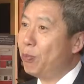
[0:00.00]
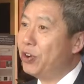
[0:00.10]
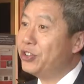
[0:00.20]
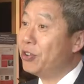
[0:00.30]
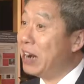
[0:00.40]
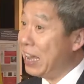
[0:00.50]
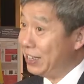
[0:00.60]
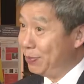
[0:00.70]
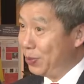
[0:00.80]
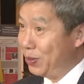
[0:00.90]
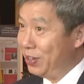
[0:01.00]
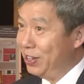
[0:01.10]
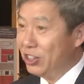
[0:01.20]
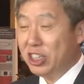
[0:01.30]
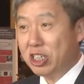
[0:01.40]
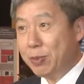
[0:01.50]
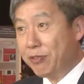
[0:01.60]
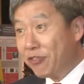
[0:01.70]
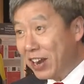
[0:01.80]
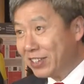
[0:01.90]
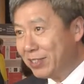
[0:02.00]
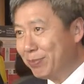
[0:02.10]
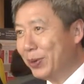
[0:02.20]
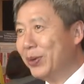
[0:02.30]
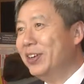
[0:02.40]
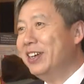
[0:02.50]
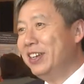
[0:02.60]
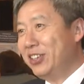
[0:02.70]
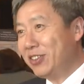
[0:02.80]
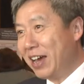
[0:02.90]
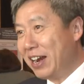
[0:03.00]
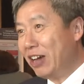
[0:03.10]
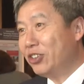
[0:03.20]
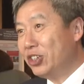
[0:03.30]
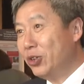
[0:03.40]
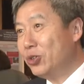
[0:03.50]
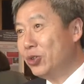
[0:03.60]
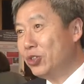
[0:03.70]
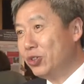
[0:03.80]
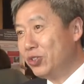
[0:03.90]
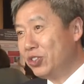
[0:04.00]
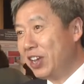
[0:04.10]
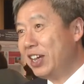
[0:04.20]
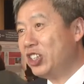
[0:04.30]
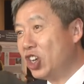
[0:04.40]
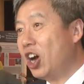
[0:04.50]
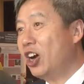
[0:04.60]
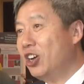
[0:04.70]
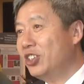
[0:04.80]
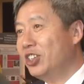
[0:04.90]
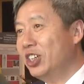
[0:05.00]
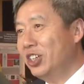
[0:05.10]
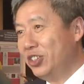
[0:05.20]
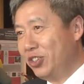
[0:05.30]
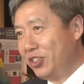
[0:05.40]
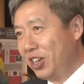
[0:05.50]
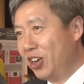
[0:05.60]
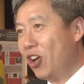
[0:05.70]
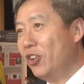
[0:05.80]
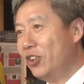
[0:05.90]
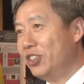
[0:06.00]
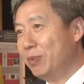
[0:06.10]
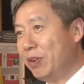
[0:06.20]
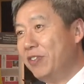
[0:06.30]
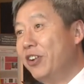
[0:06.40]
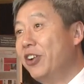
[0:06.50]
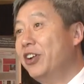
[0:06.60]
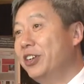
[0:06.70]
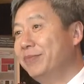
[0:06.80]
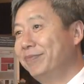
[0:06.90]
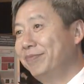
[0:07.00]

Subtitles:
personalizable, needs to be flexible, needs to allow children to take charge, to take ownership of learning.